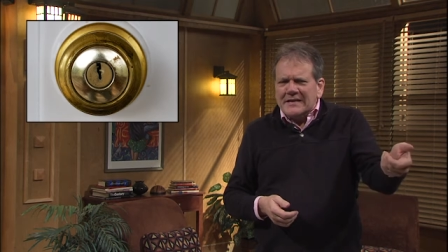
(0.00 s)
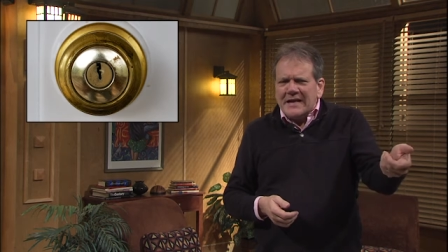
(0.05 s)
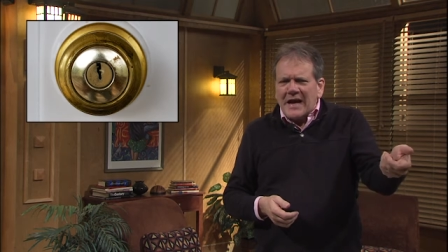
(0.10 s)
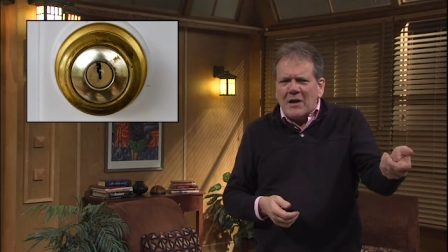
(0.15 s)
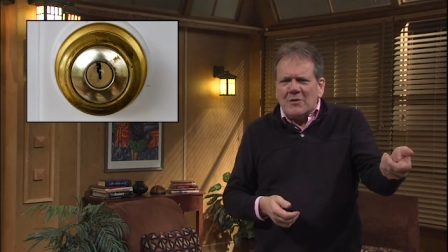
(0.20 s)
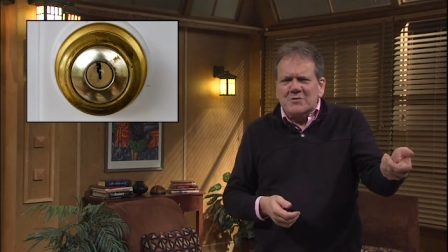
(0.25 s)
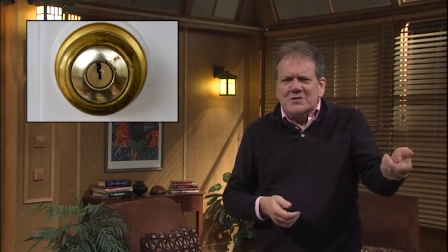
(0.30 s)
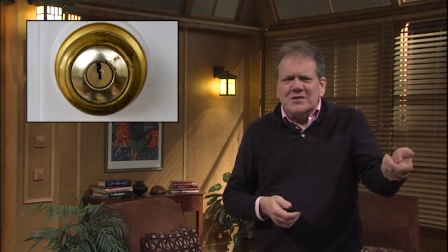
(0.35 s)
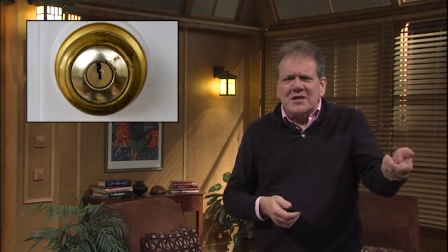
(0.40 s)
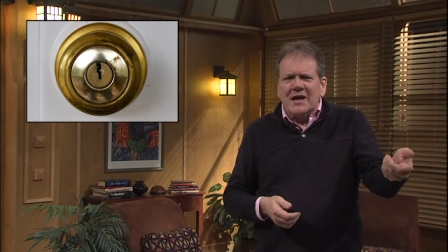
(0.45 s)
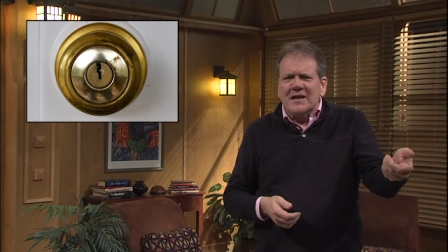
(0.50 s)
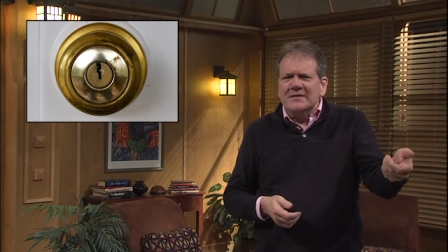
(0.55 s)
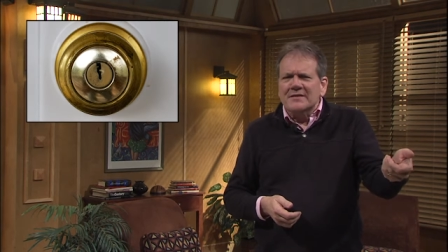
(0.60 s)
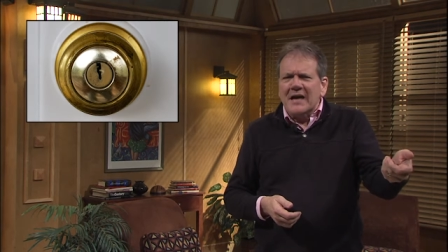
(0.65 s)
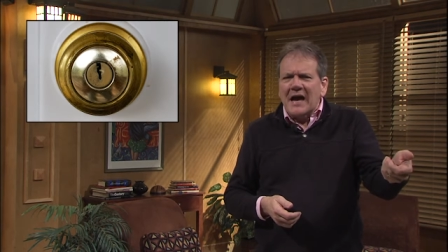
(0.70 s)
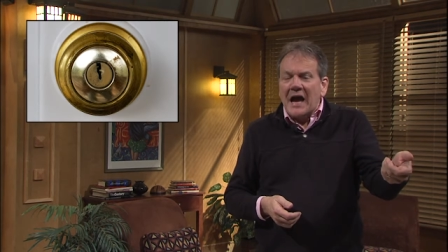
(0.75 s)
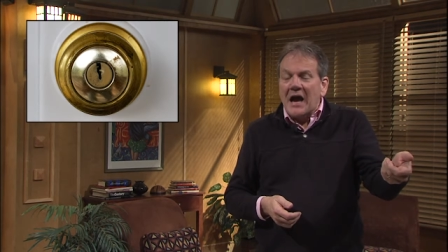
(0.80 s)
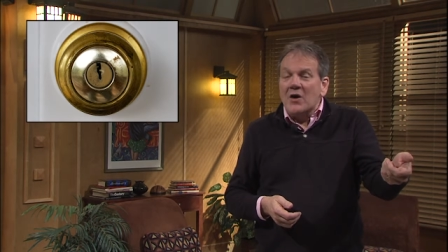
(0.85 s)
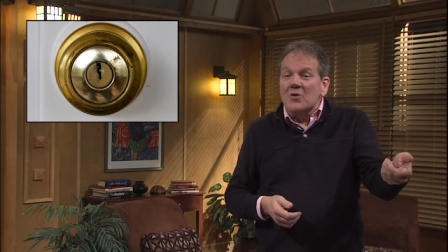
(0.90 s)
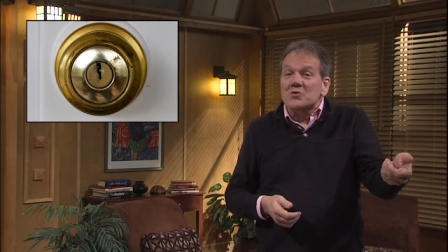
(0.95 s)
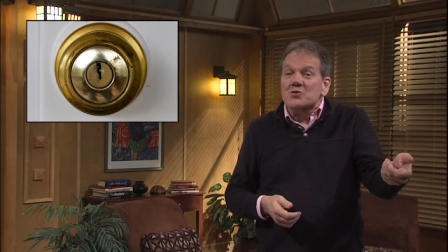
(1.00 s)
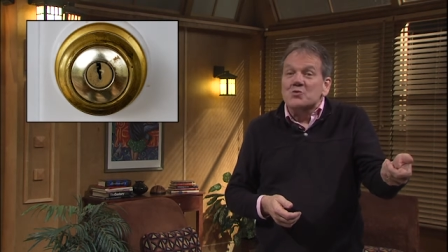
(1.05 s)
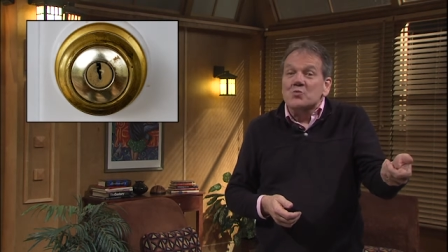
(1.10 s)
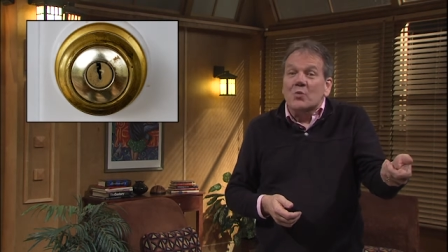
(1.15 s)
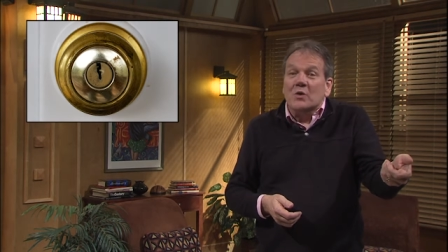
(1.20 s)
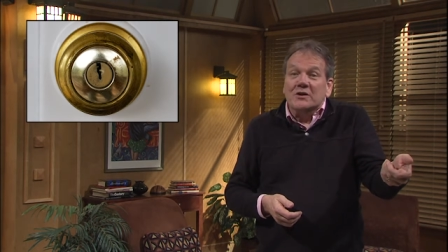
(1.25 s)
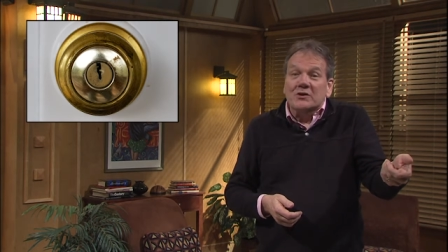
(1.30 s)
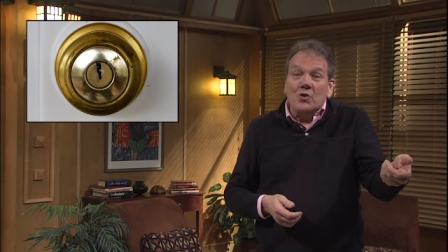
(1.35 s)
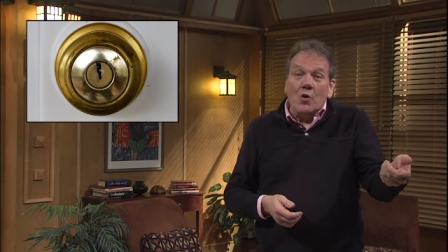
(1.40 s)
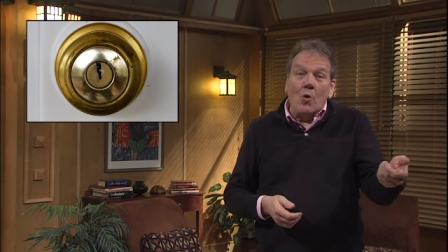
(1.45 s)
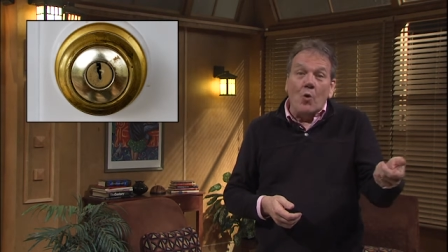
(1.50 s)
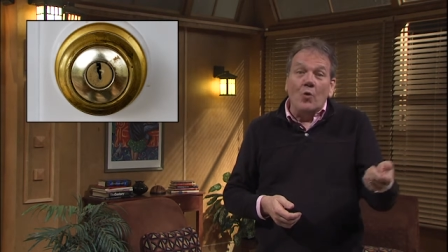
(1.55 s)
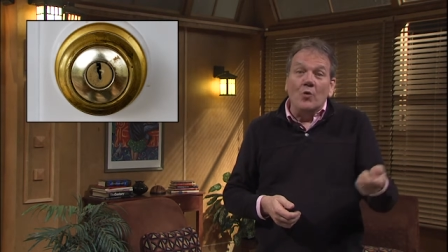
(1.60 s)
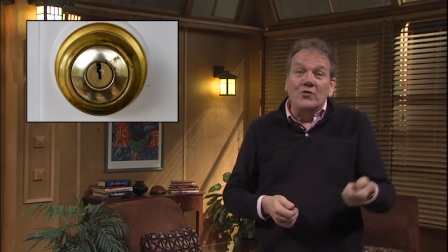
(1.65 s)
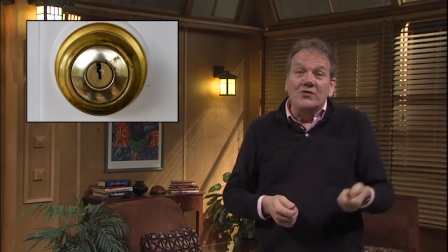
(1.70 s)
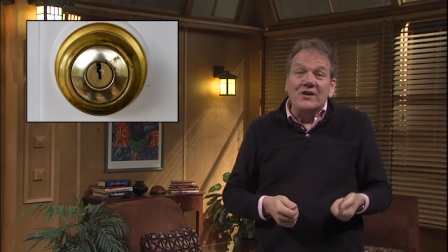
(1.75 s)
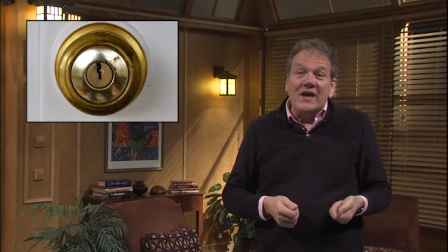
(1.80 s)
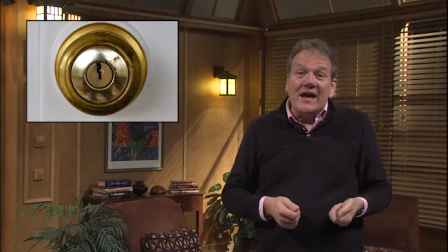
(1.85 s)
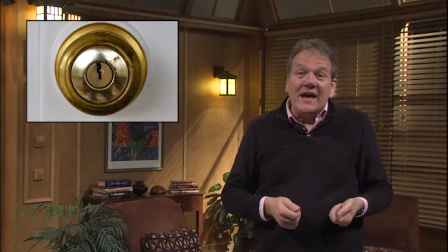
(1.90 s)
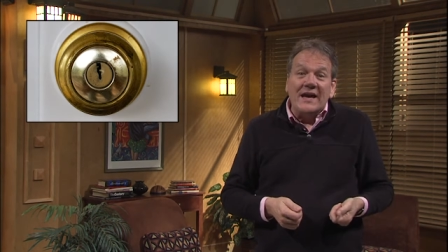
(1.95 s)
outside the house one cold
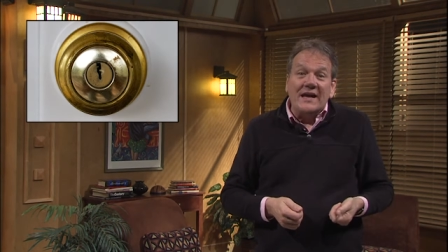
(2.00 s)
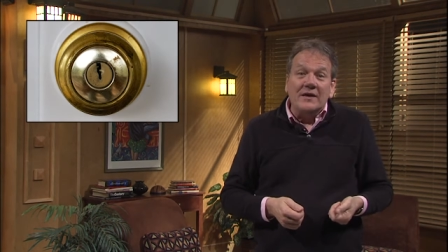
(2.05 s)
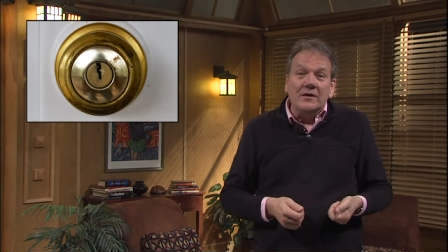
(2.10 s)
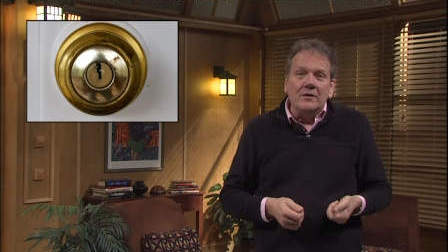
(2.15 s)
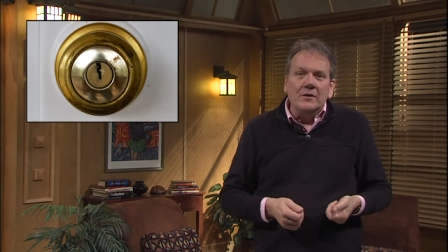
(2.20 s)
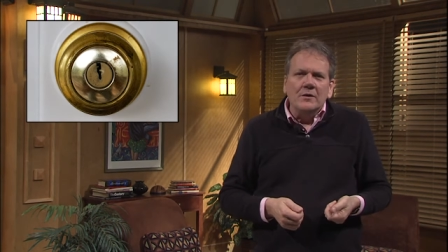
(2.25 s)
day,